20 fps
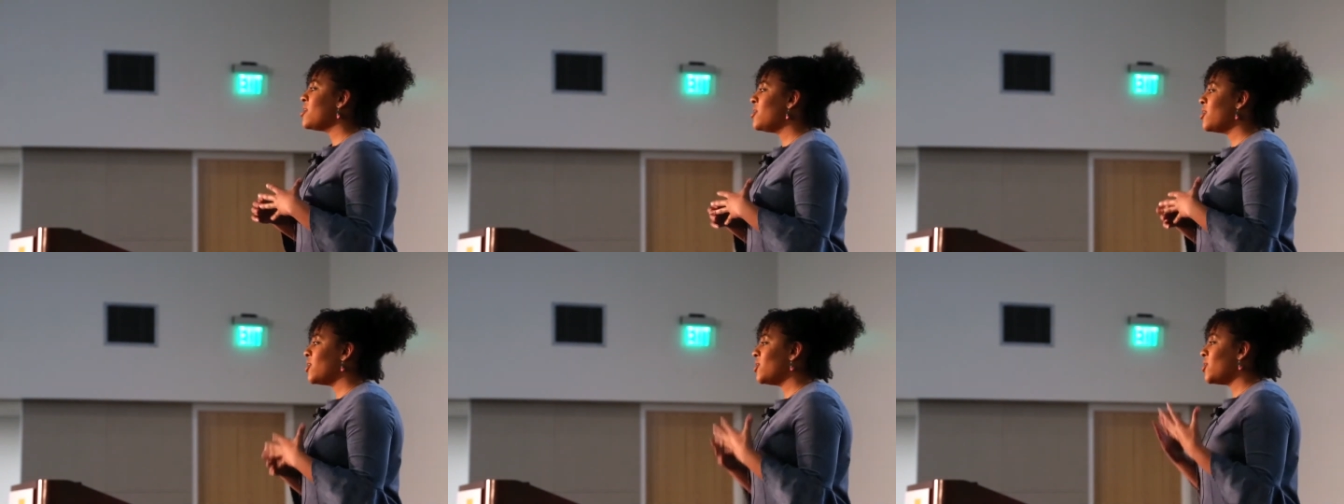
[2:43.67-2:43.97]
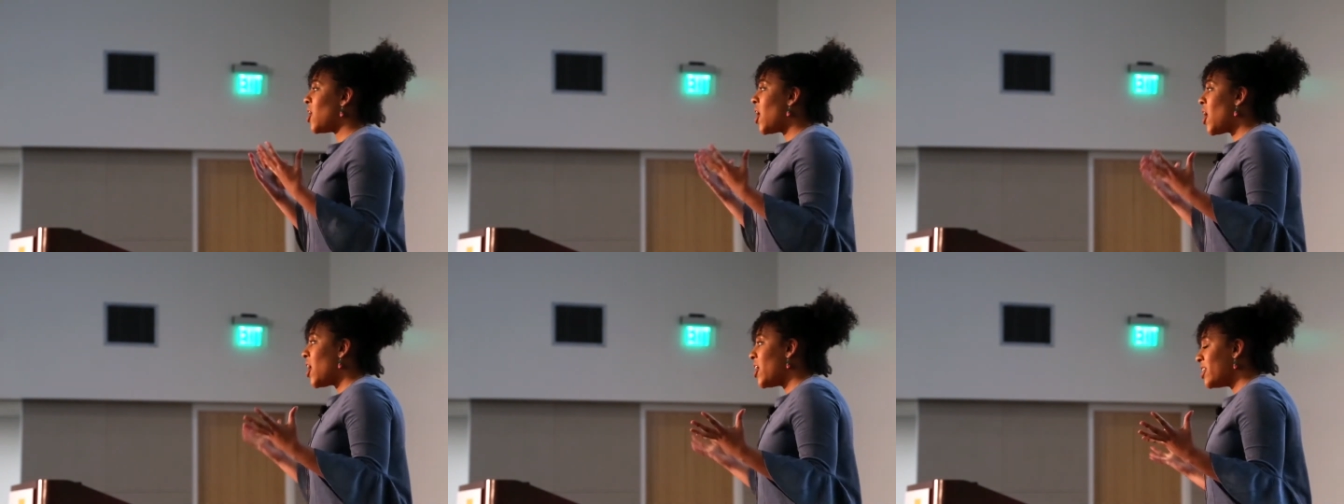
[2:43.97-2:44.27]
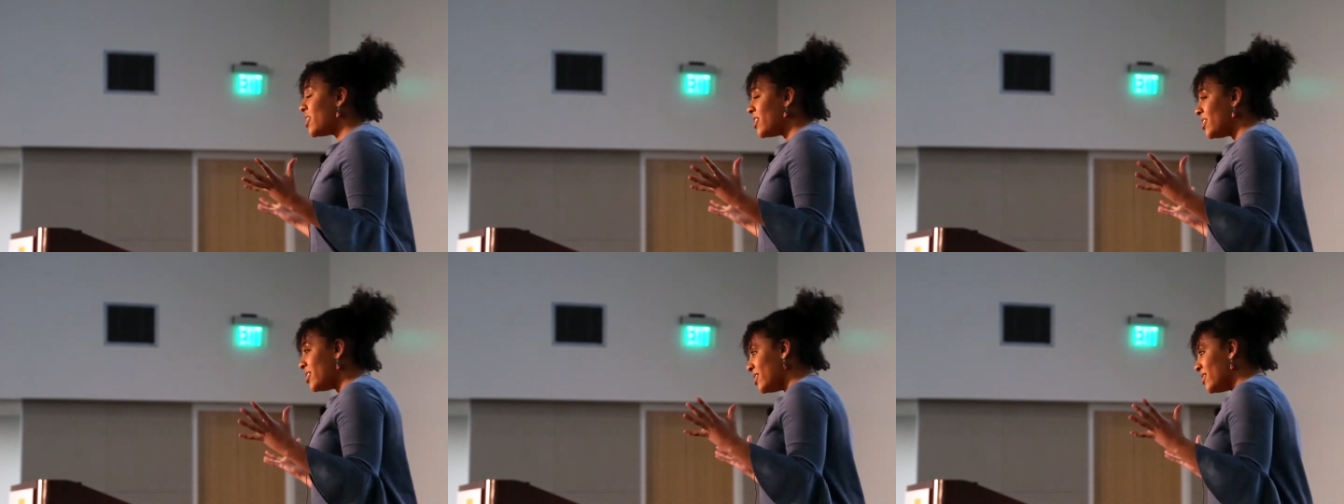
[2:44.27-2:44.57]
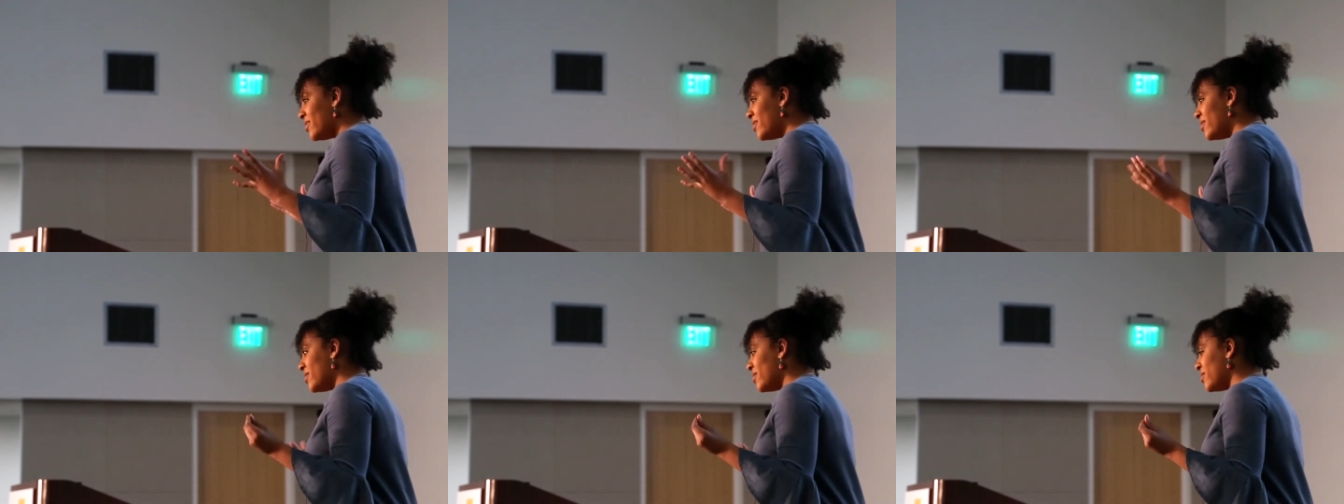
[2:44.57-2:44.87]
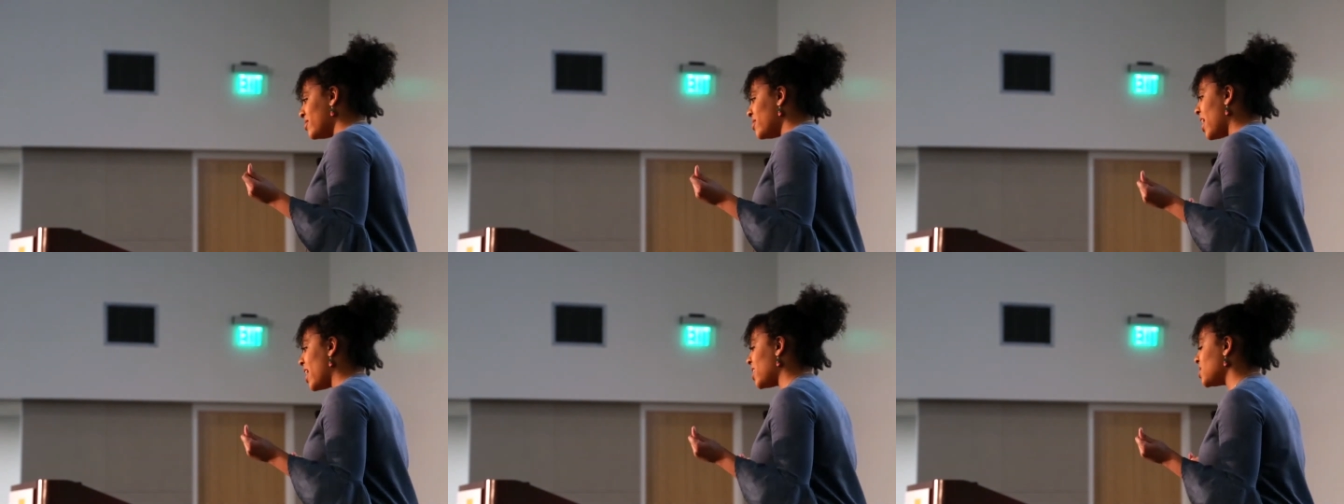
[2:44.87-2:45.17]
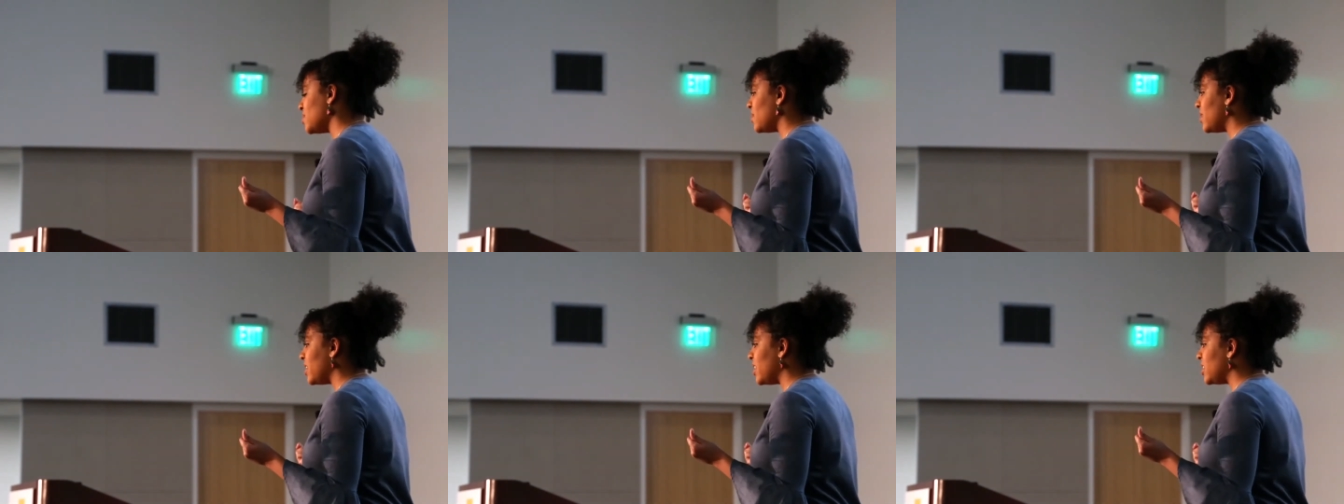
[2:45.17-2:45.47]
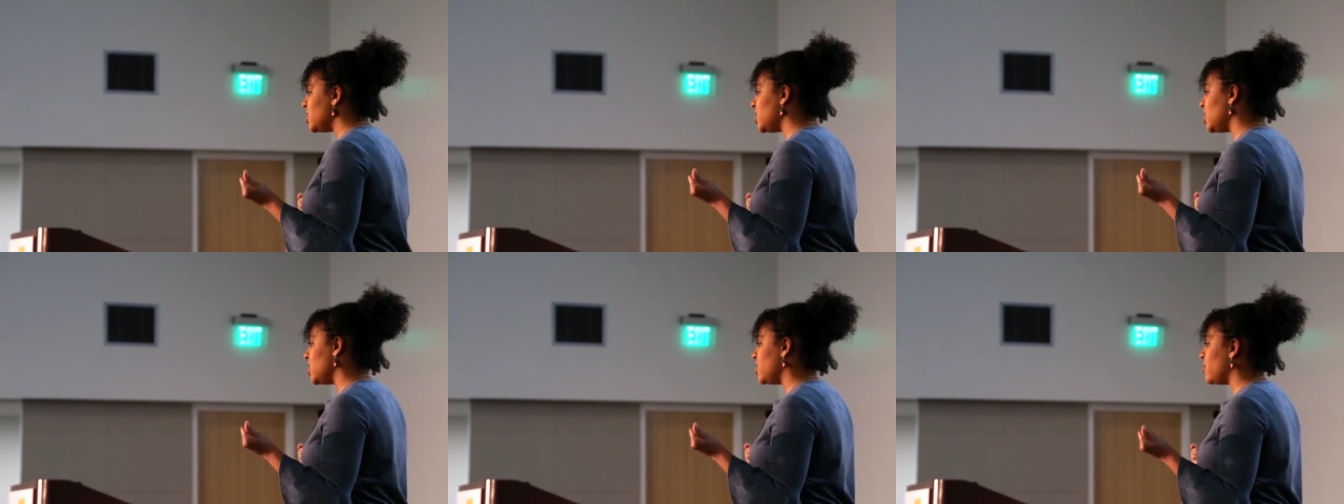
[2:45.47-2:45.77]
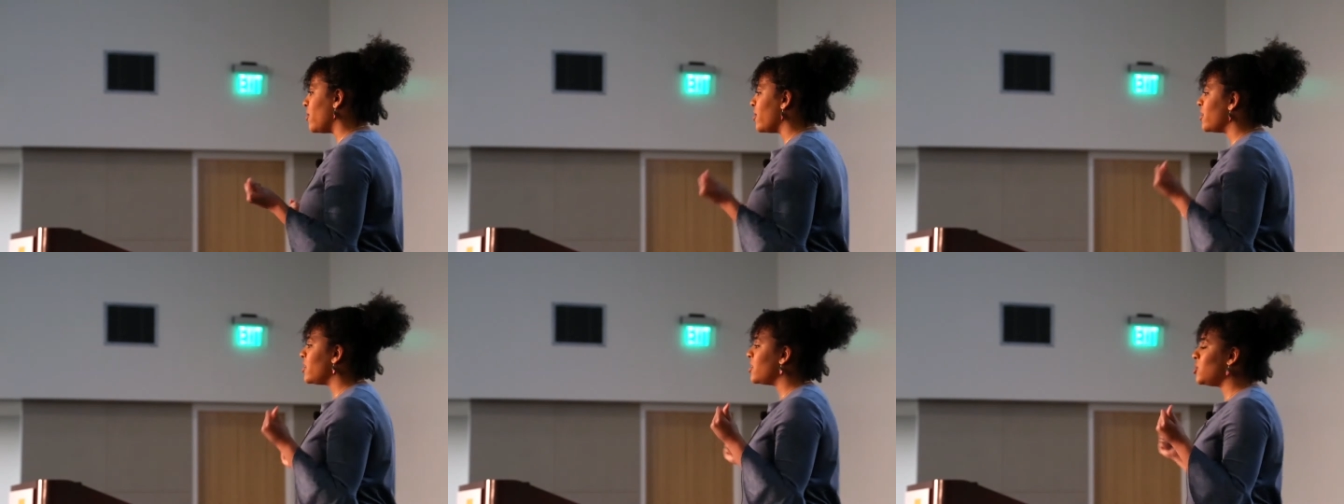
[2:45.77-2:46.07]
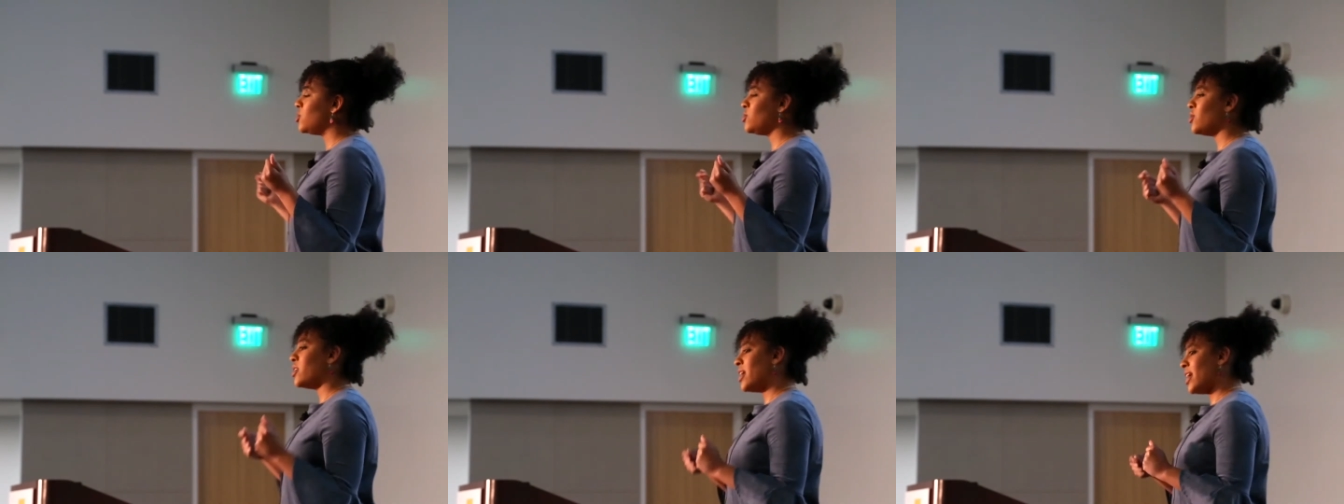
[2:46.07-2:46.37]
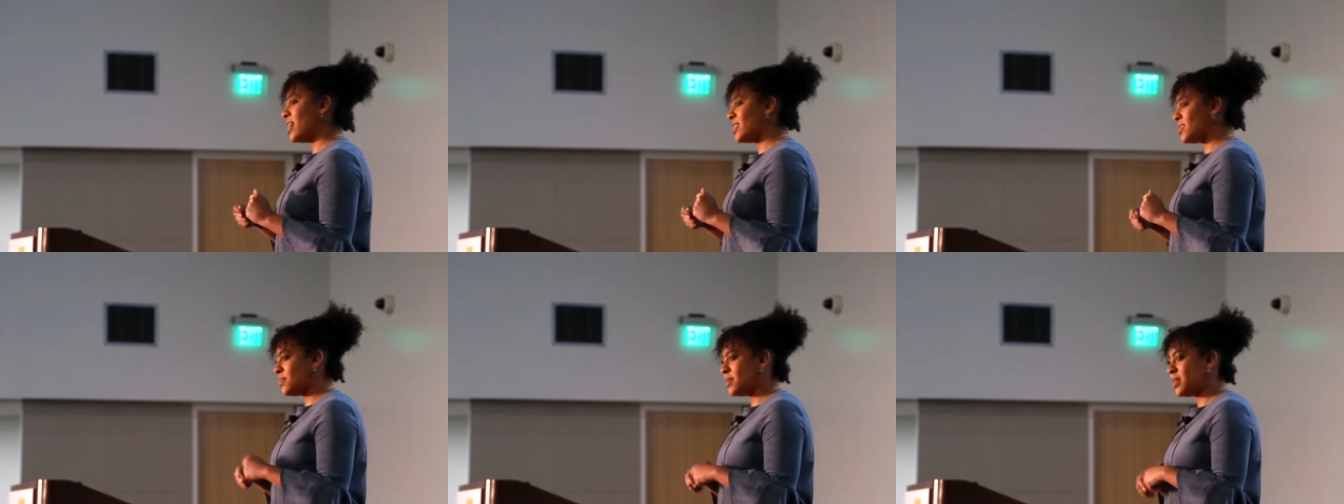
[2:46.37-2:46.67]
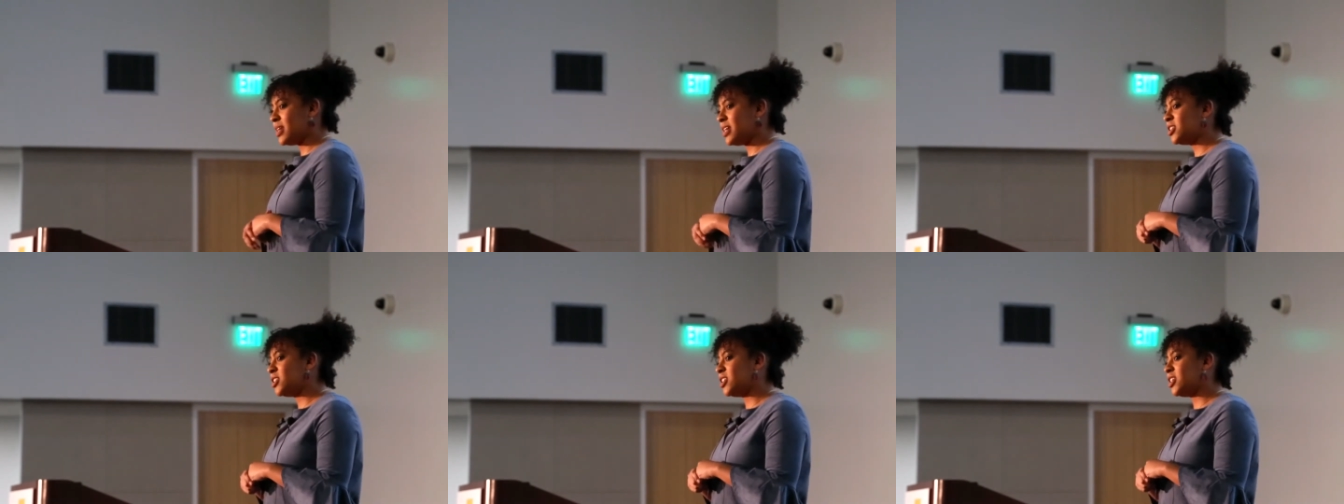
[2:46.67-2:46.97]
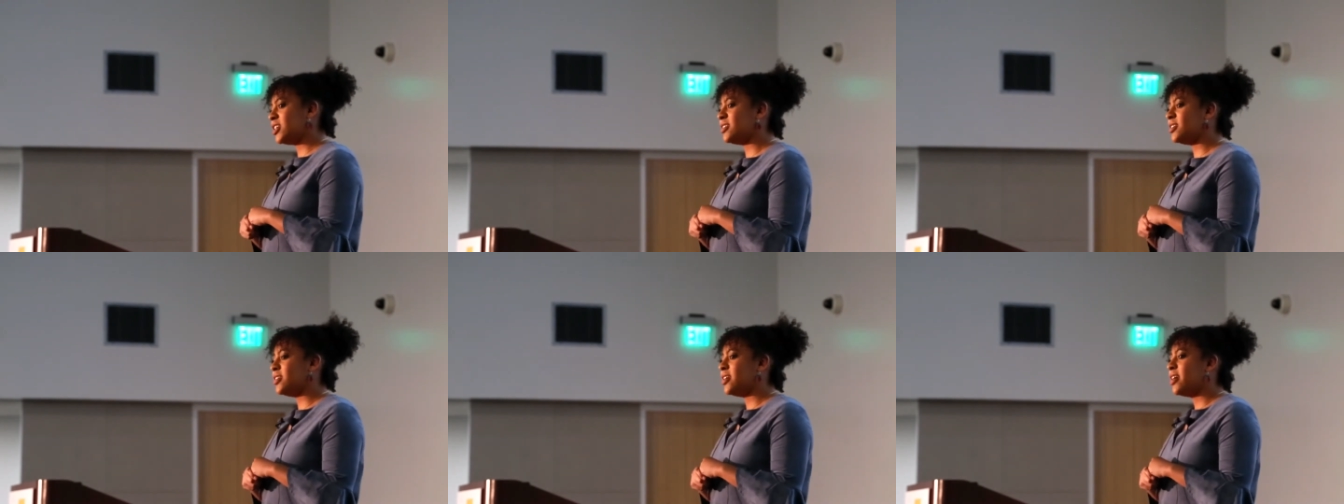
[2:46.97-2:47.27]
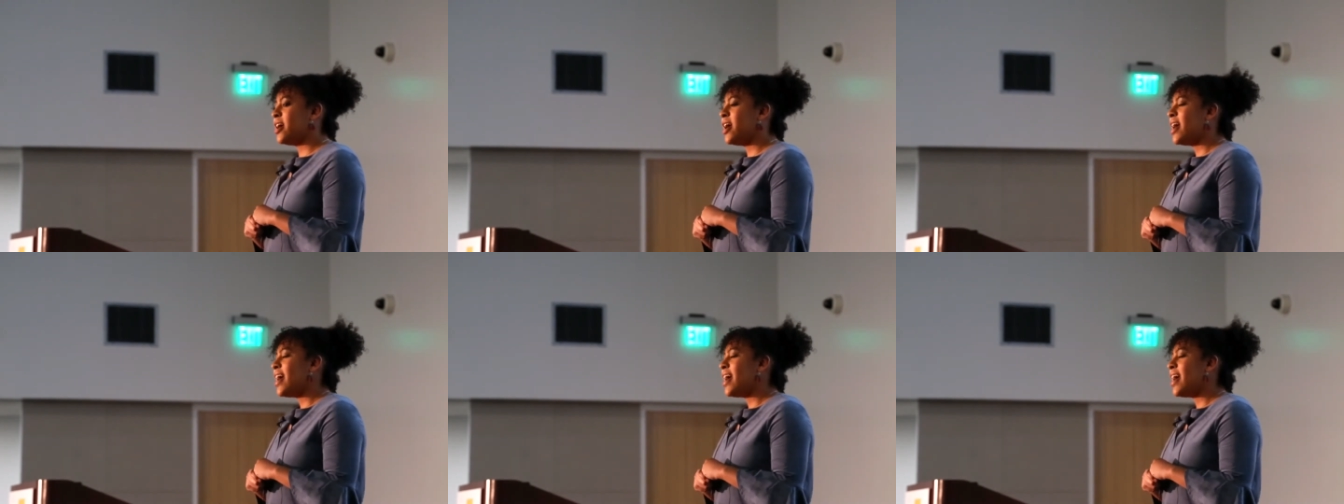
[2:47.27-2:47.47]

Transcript: the long explanation or the short explanation.